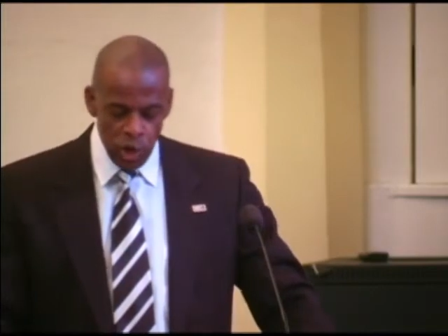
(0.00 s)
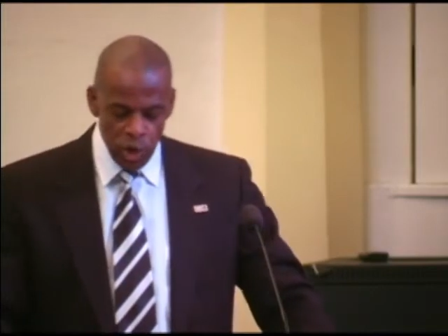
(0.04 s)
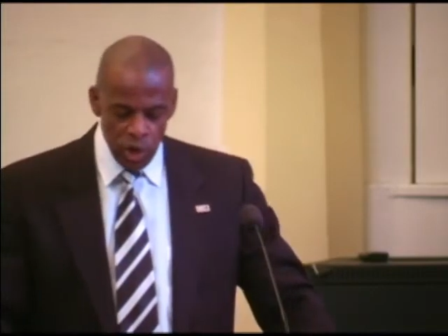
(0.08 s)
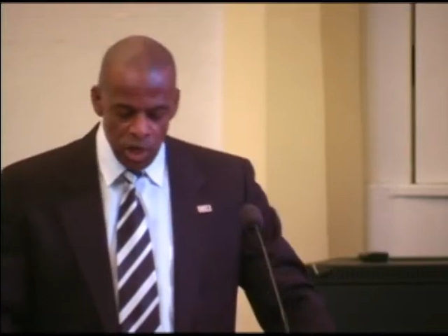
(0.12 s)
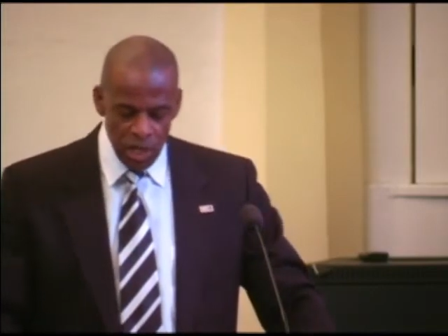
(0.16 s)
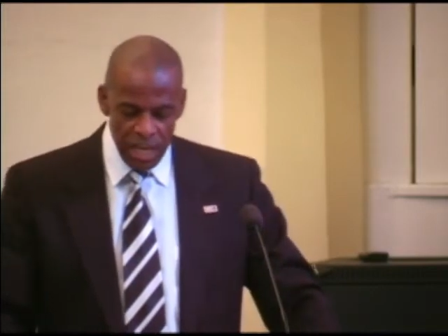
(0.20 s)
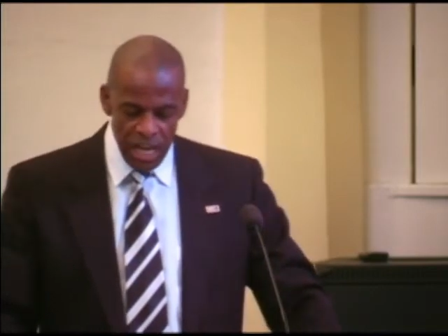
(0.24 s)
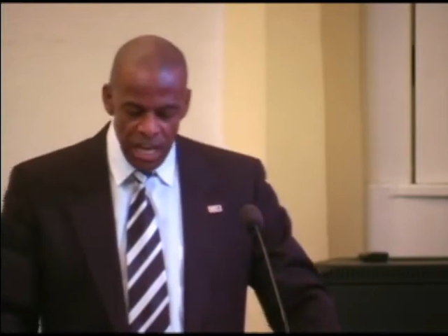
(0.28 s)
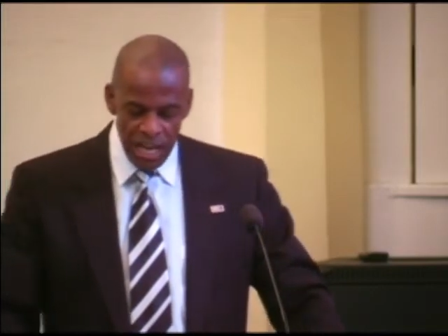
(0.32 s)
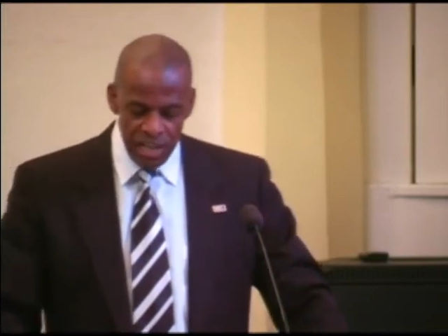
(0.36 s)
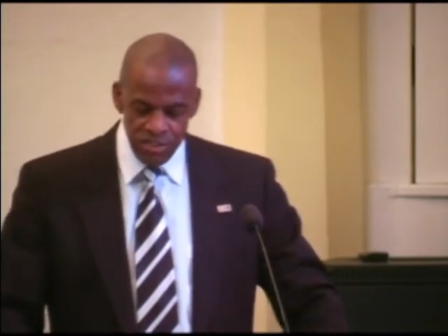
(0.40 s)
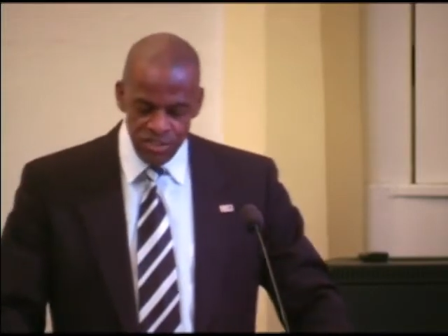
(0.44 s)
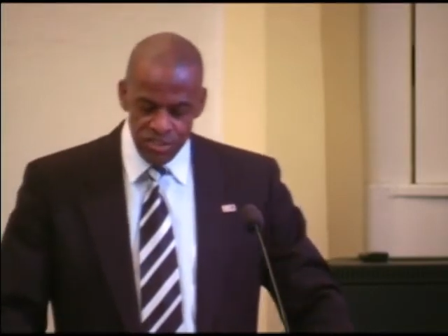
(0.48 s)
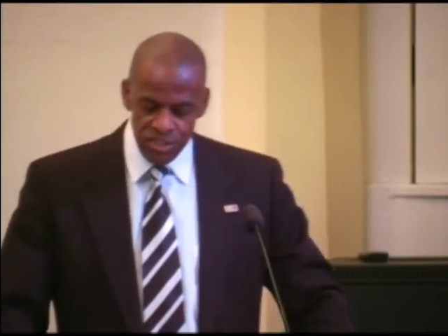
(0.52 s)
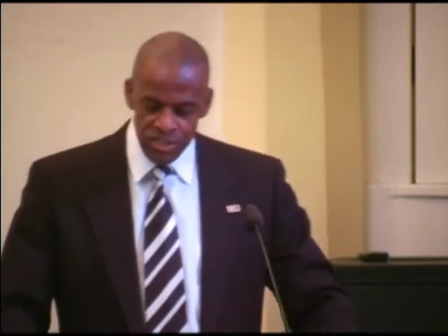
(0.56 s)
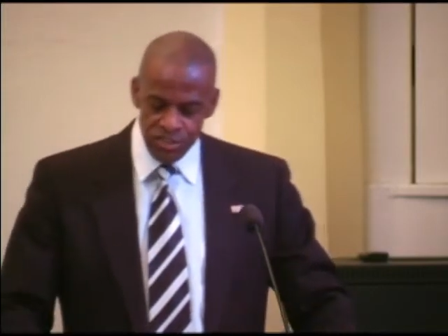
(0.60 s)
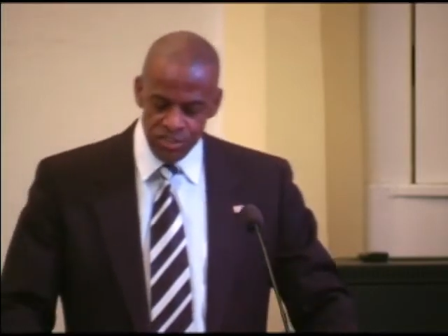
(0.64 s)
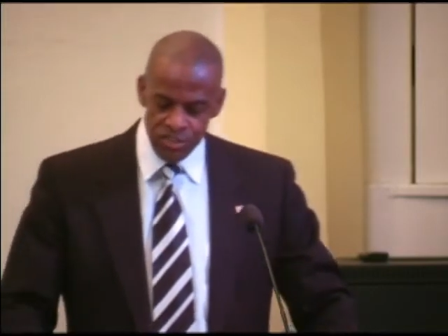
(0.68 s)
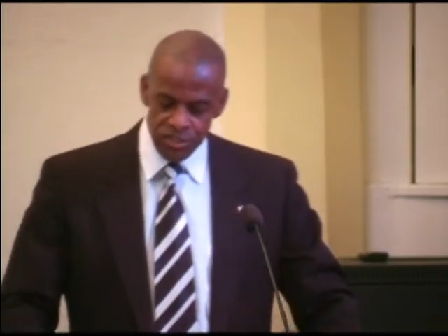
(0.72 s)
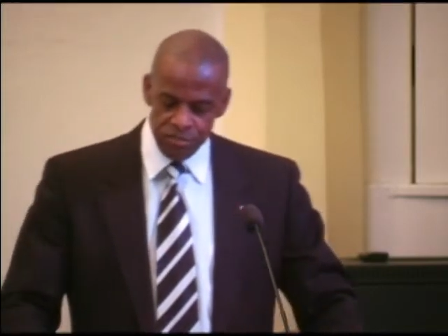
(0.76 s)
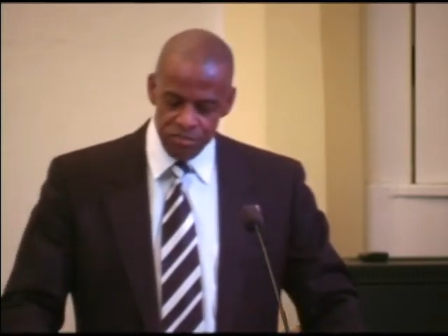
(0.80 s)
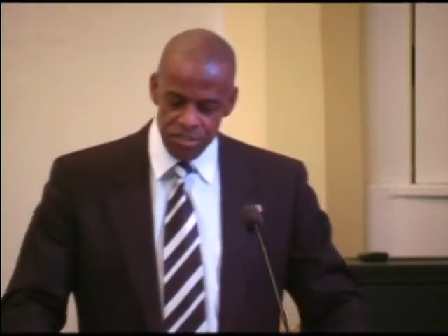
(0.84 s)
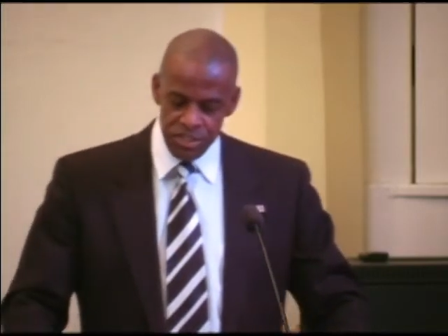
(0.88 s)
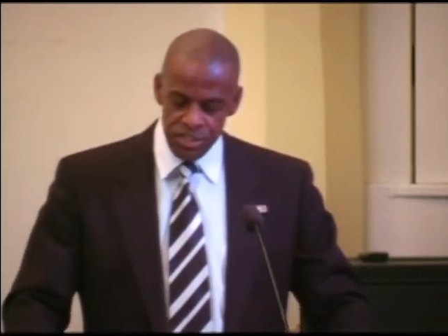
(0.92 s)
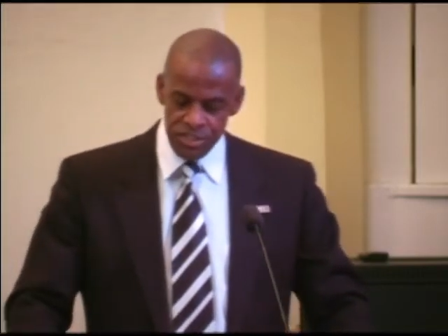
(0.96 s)

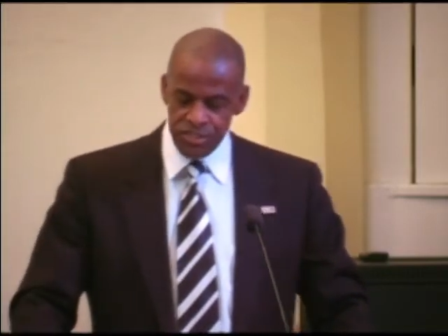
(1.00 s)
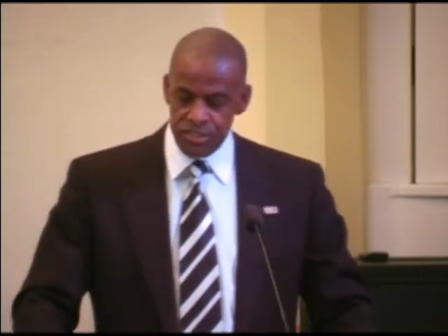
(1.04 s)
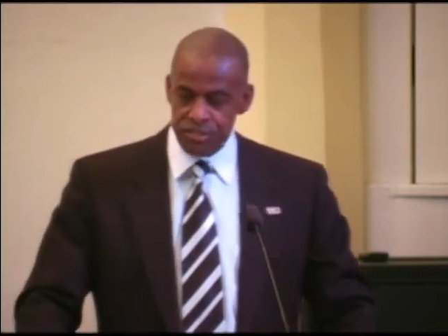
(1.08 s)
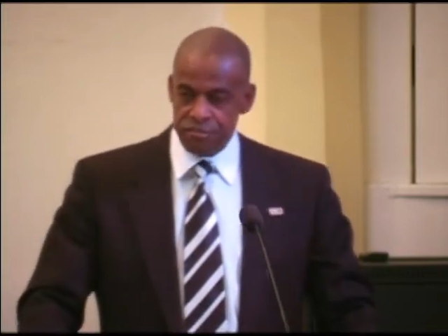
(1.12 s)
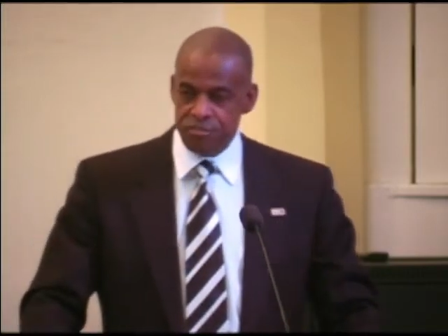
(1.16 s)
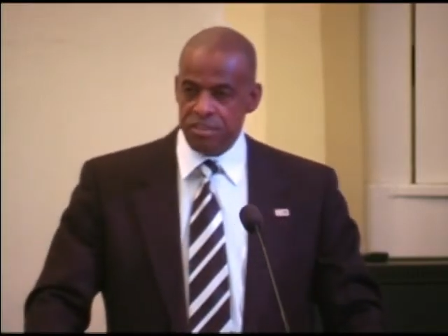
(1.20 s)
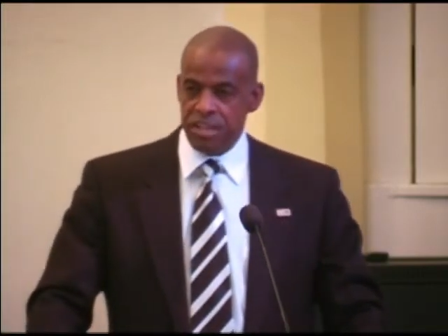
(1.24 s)
organizers of this